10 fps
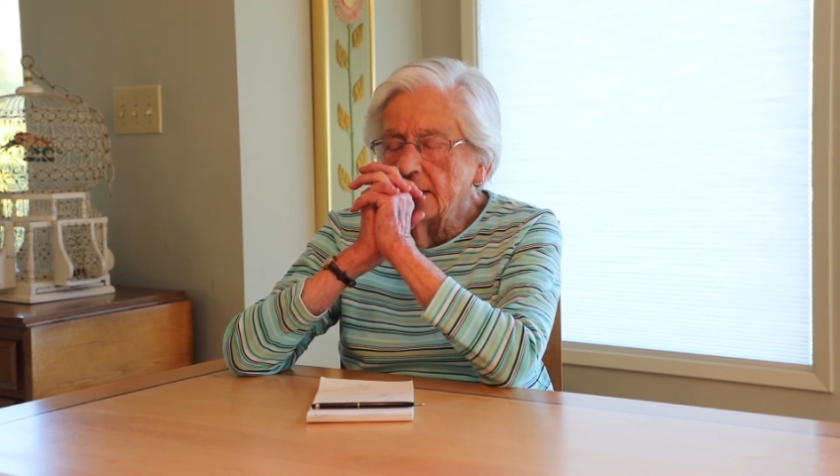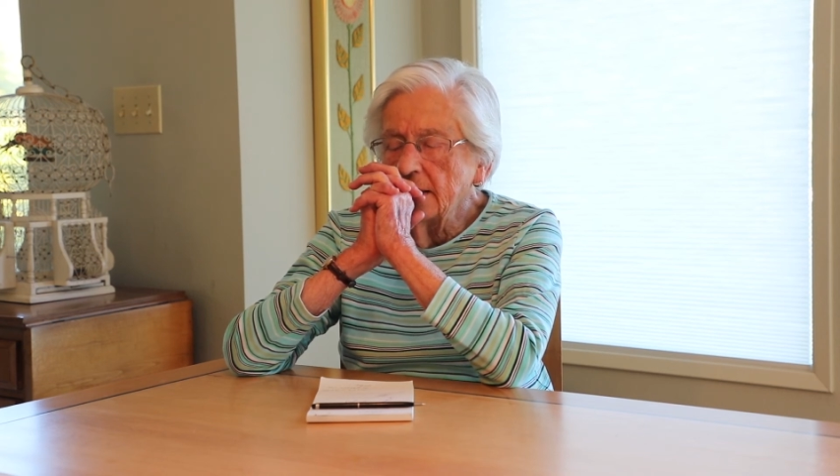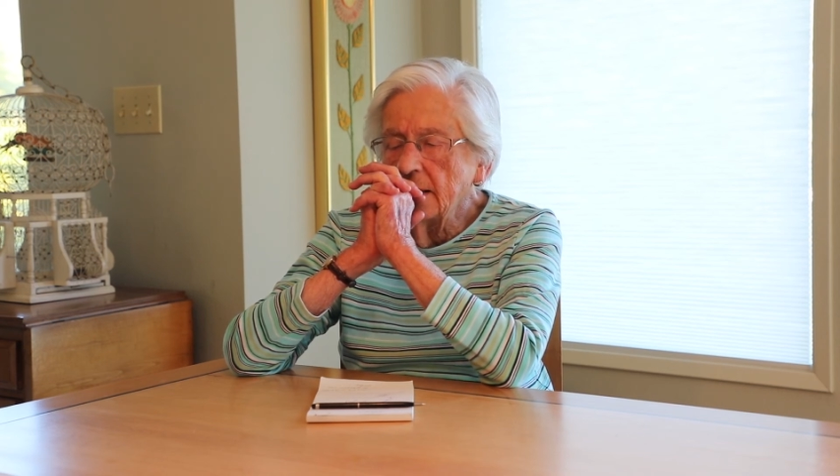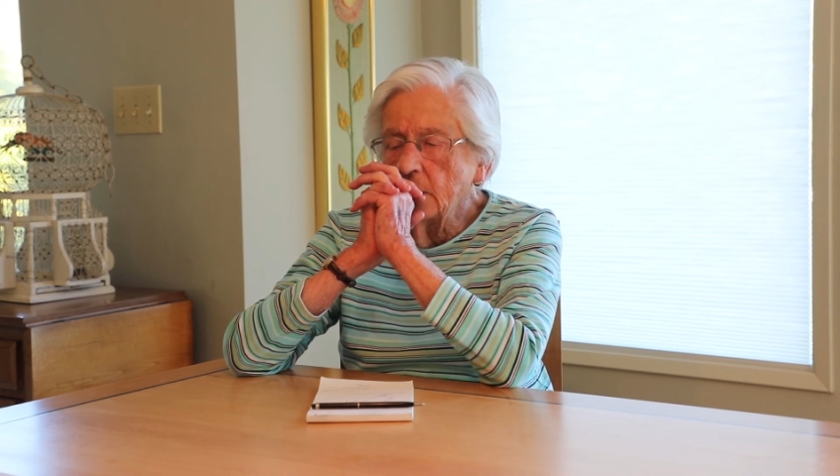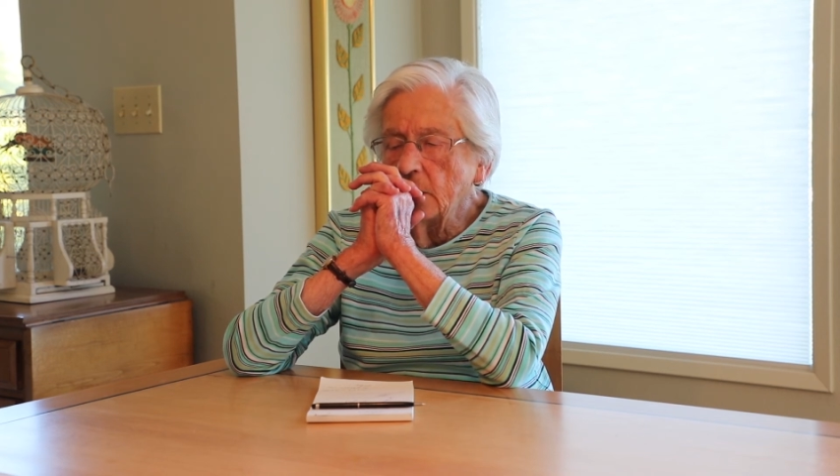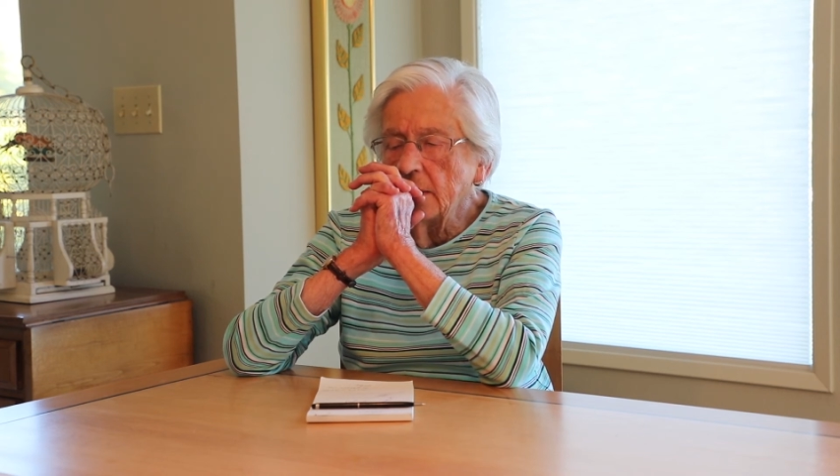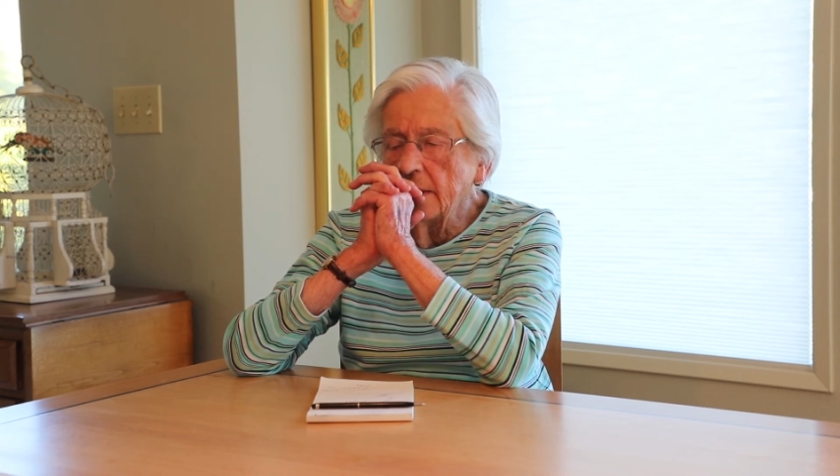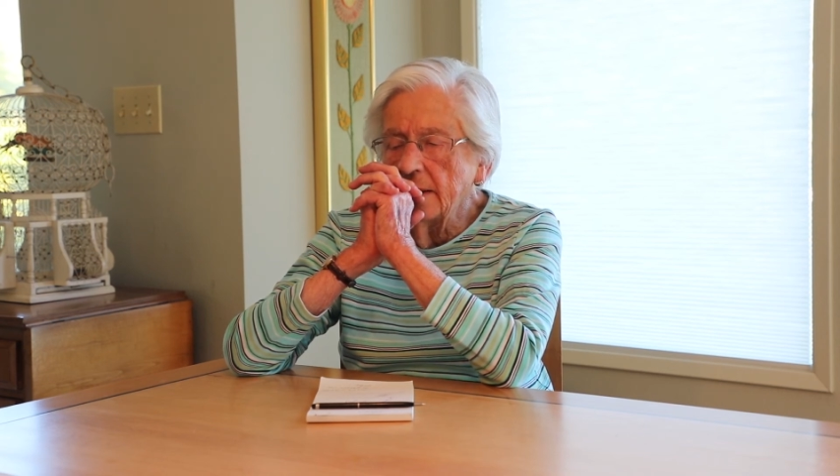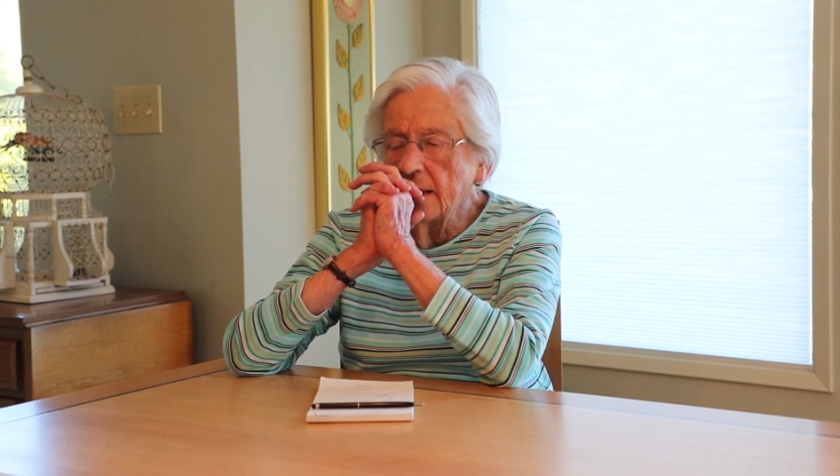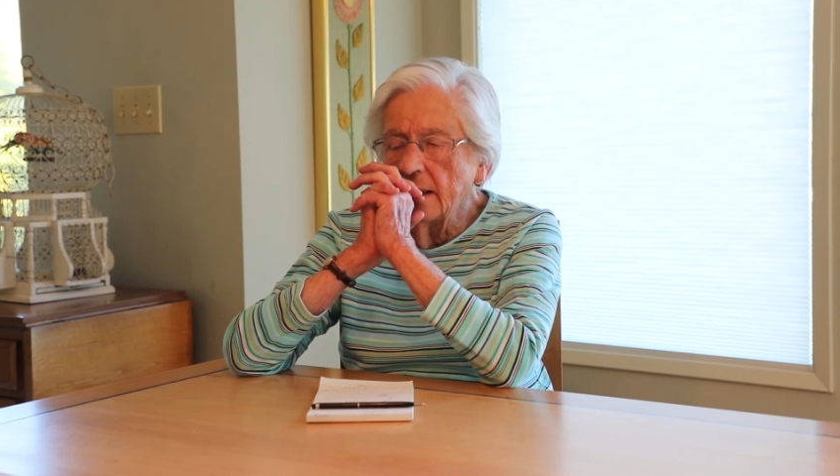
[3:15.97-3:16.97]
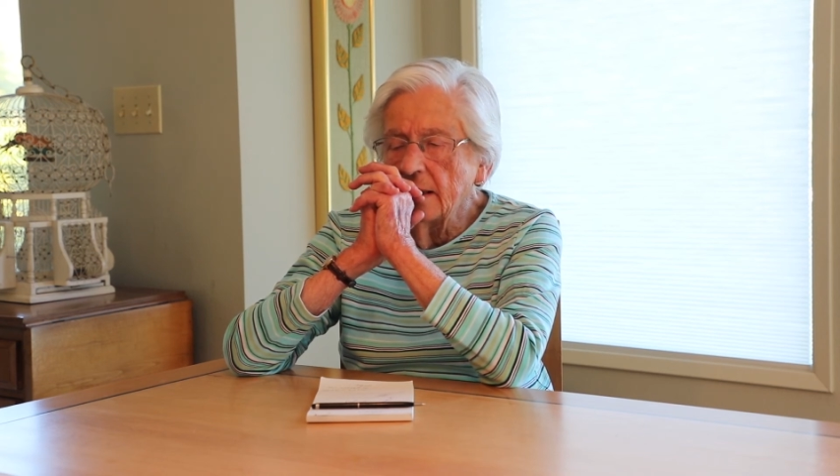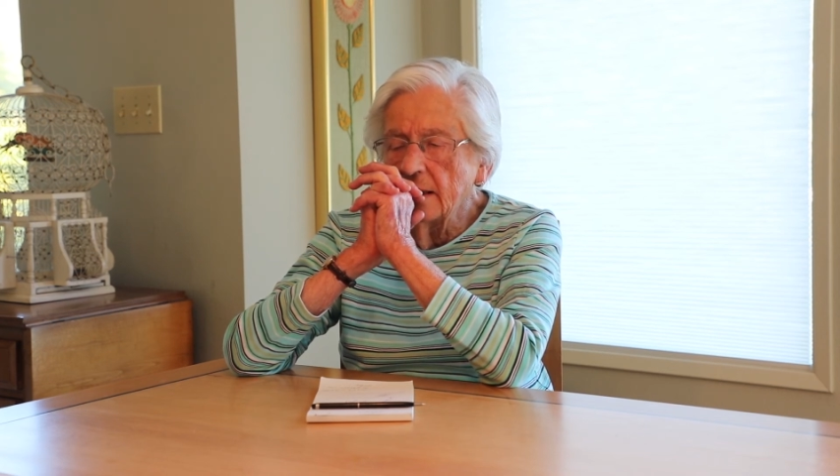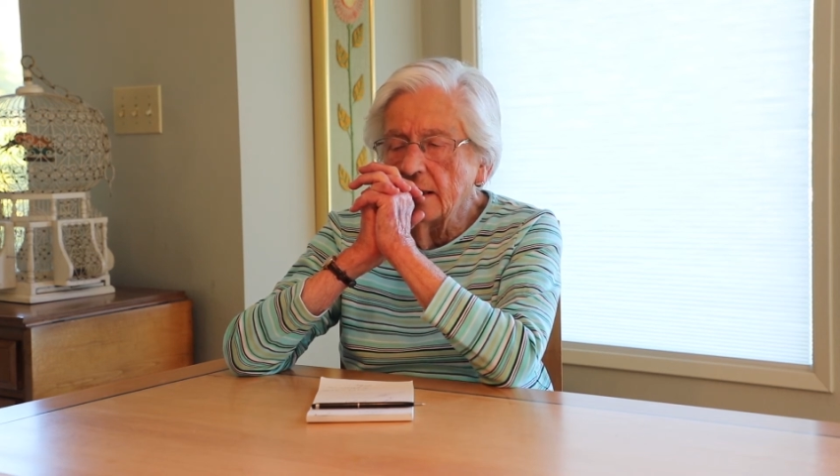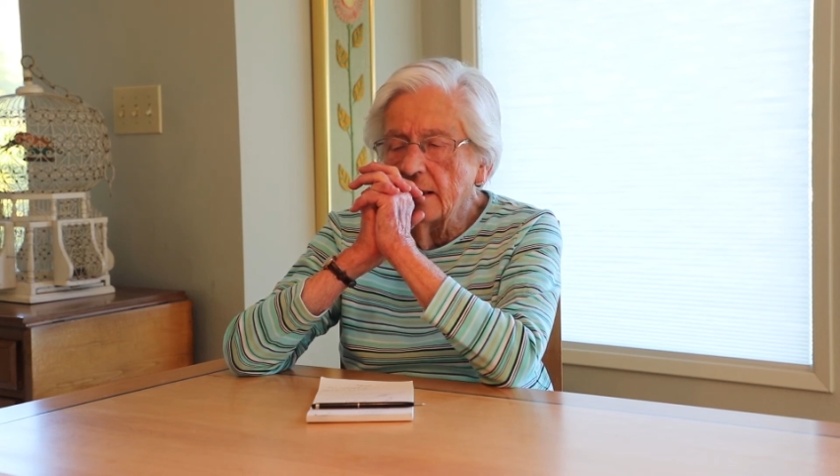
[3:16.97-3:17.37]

think one of the